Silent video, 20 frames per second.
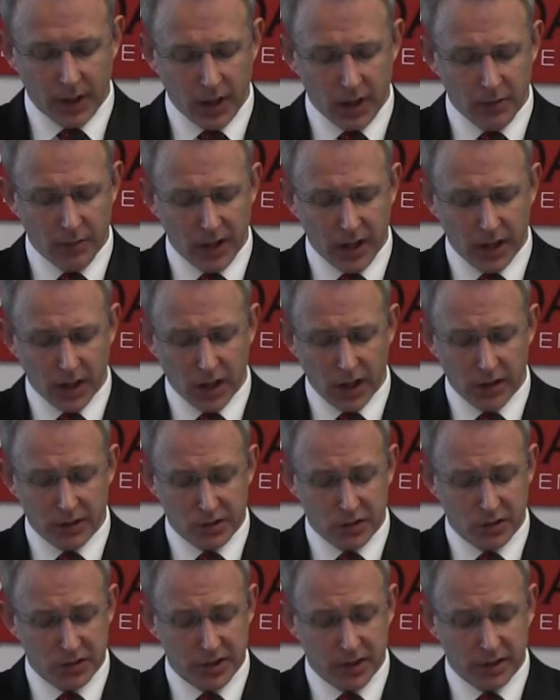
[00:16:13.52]
NBN Co.
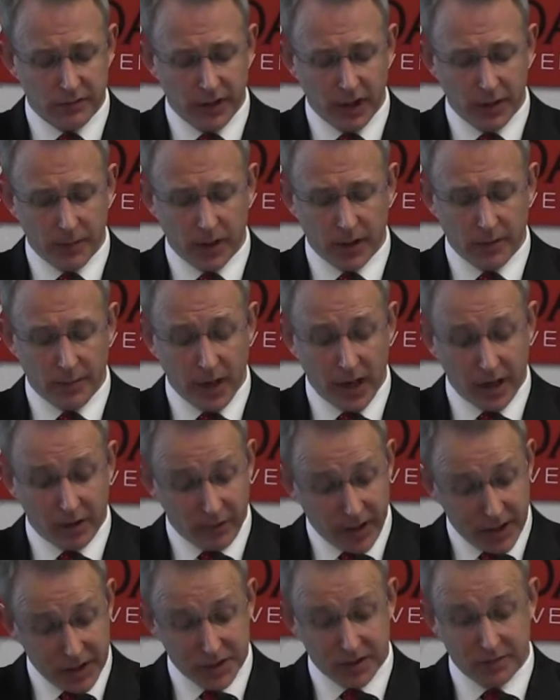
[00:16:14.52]
is also developing a
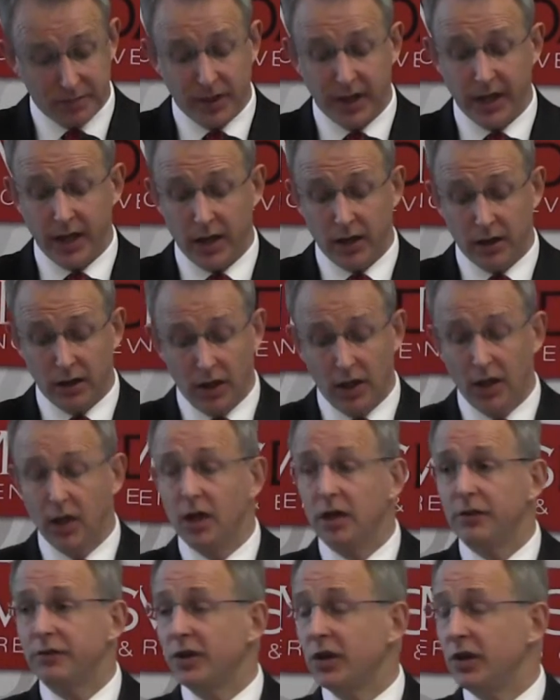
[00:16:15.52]
migration plan
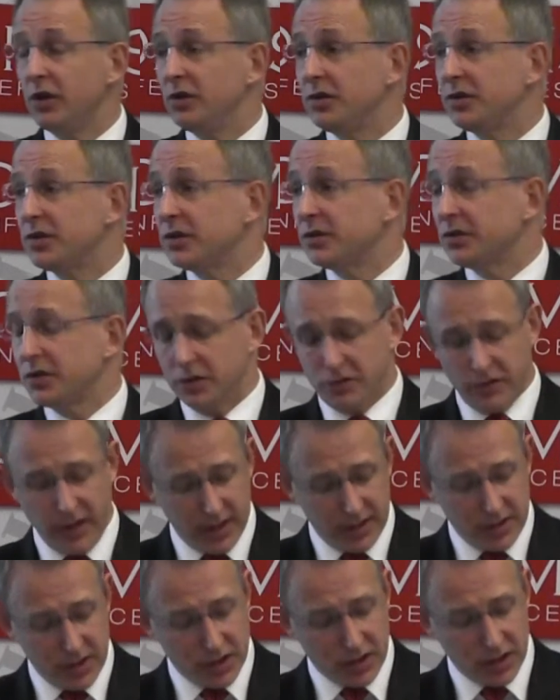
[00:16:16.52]
for users
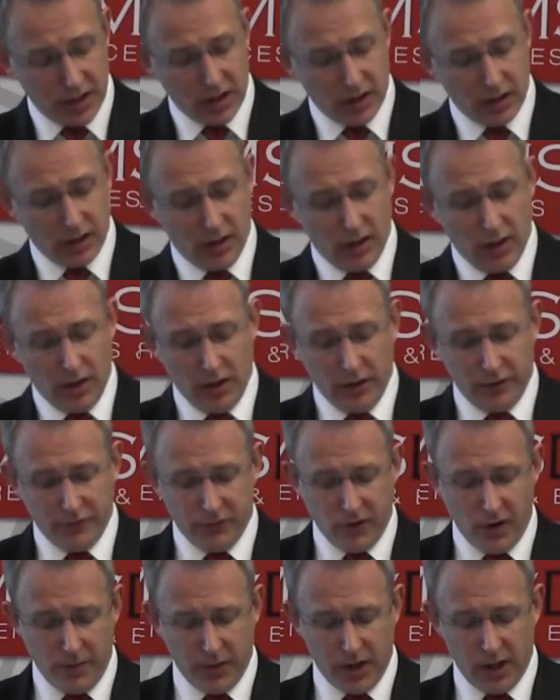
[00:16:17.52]
transitioning
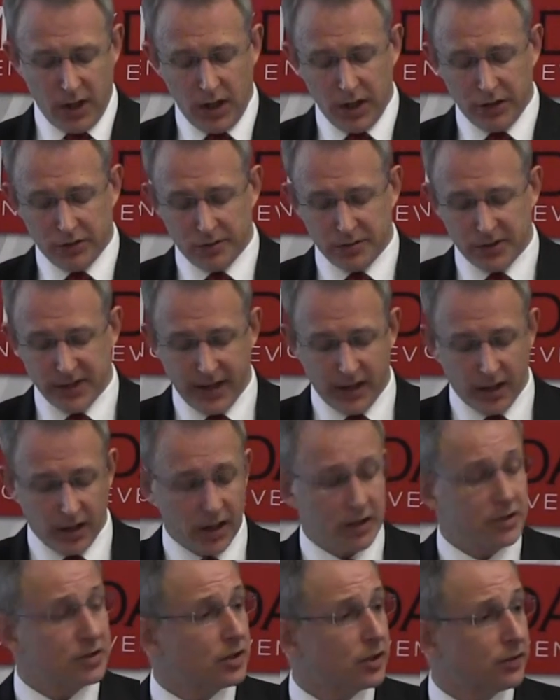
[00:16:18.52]
from the interim
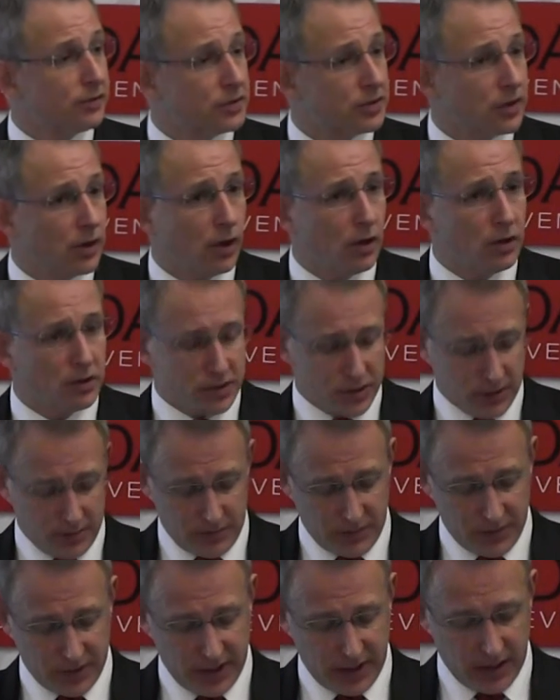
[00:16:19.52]
satellite service to
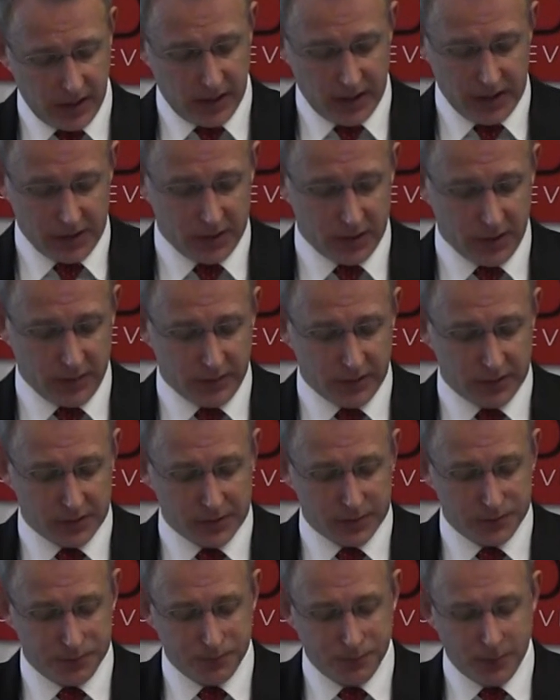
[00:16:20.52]
long-term satellite
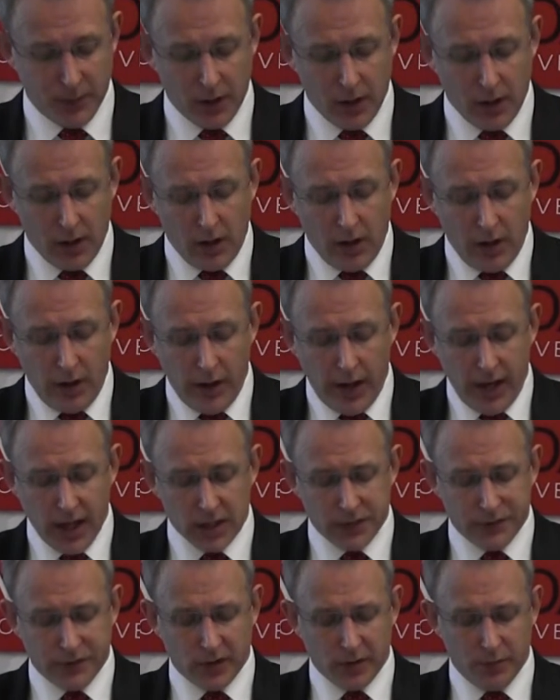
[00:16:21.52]
service.
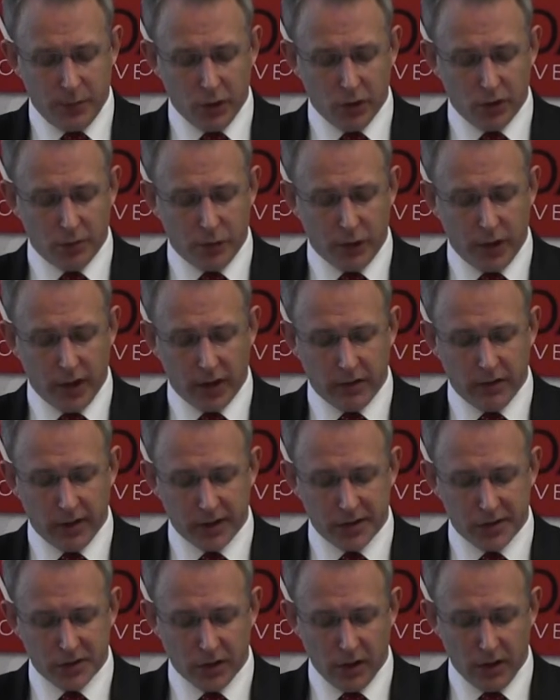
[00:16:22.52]
As for the build
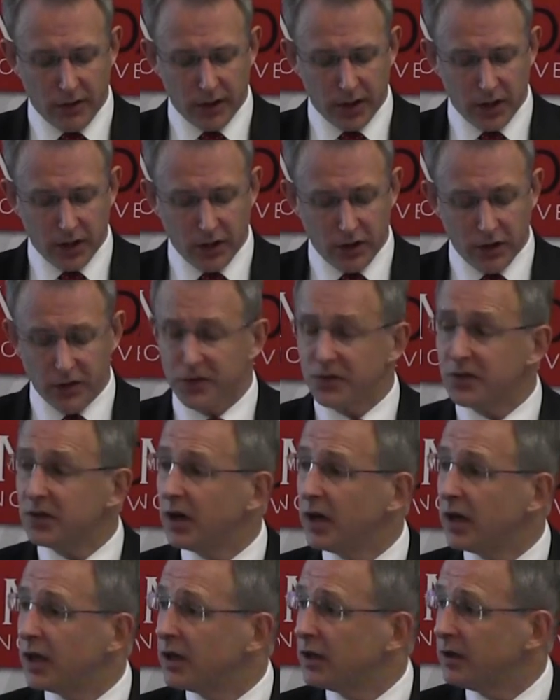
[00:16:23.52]
progress on the Earth
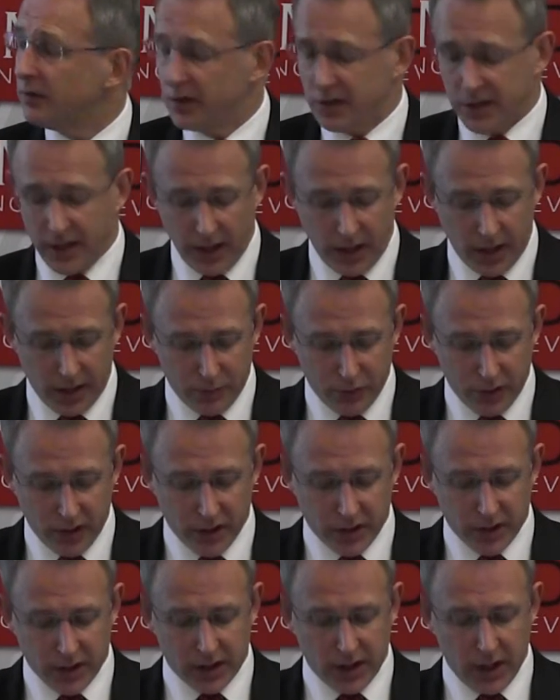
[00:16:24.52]
side of the satellite
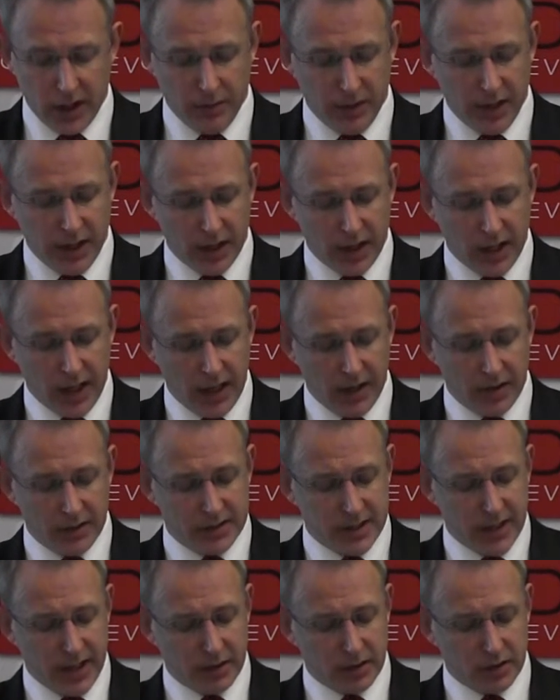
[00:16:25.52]
project, NBN Co.
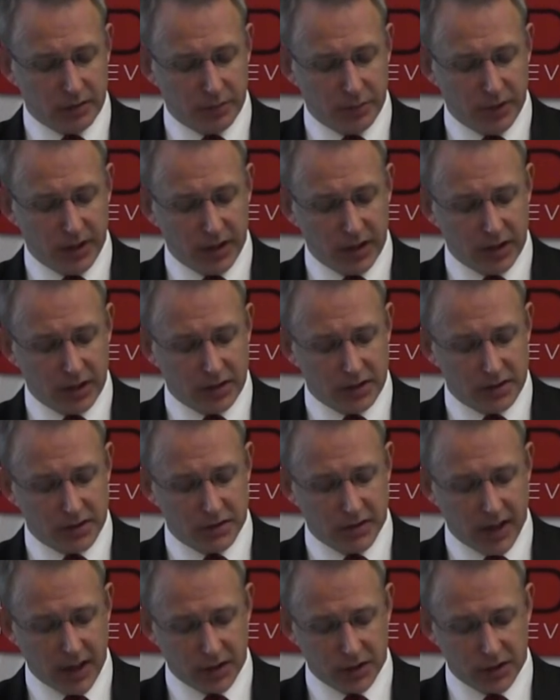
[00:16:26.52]
has now completed
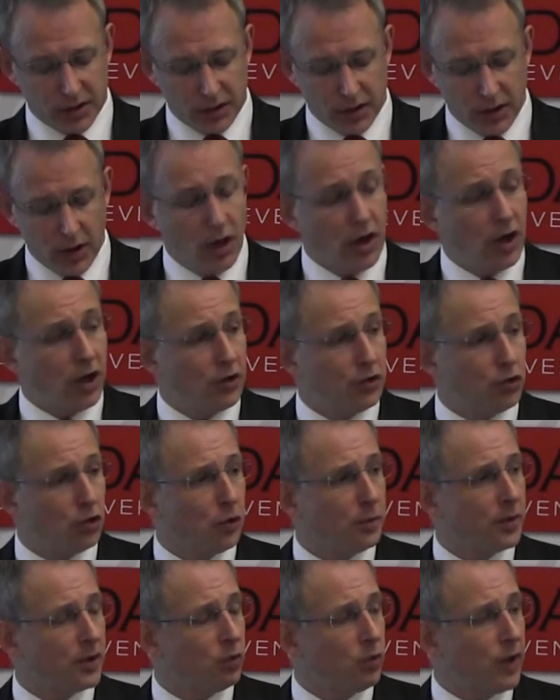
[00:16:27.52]
construction on
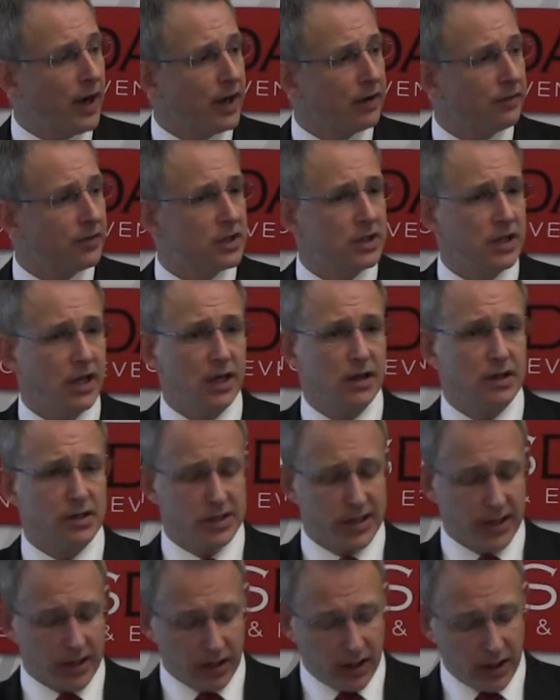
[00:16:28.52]
all but one of the 10
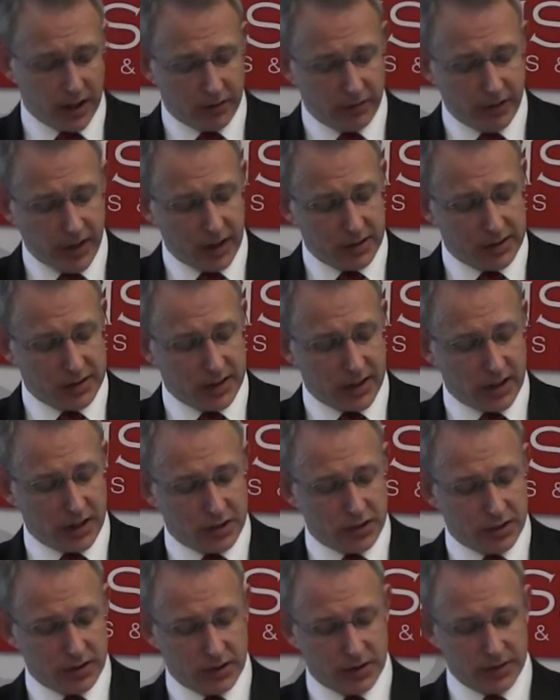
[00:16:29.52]
satellite ground
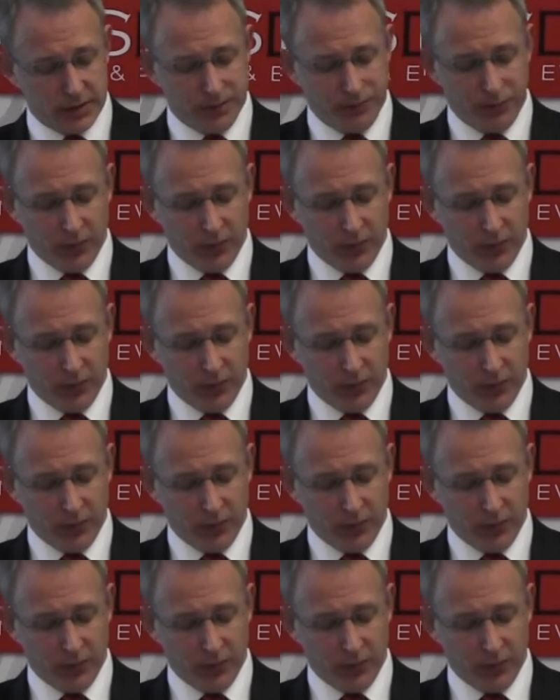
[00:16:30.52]
stations.